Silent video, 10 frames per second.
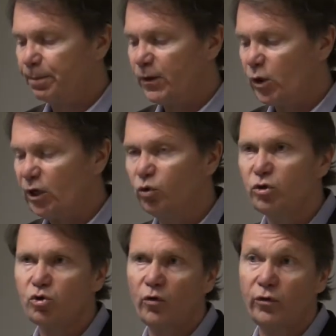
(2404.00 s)
You can do
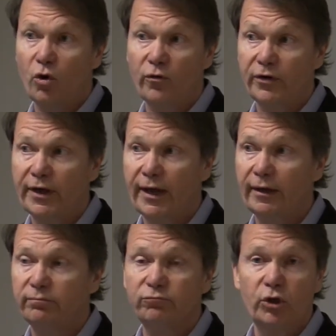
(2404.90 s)
this over and over
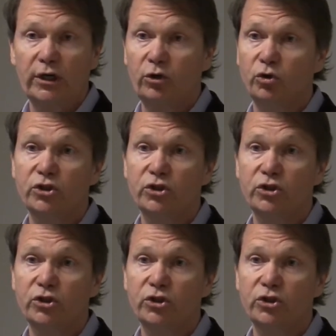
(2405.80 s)
again. You can